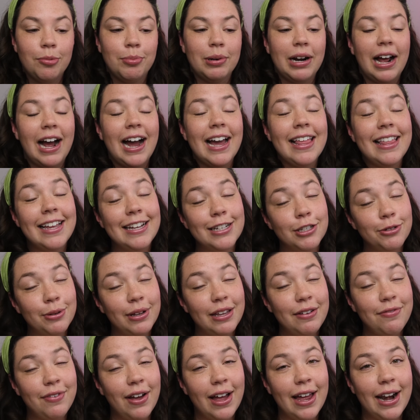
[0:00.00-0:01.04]
But I think it's
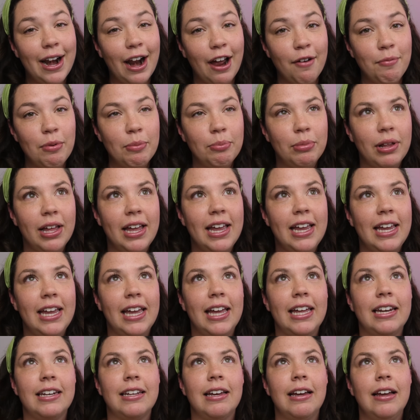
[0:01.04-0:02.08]
really fun. I've been playing
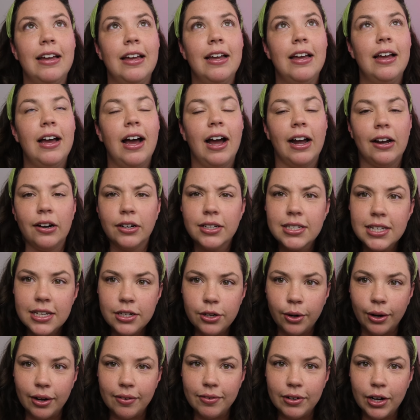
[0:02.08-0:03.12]
it, I honestly
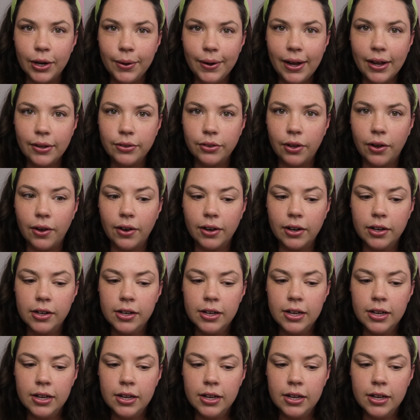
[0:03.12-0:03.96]
don't even know how long,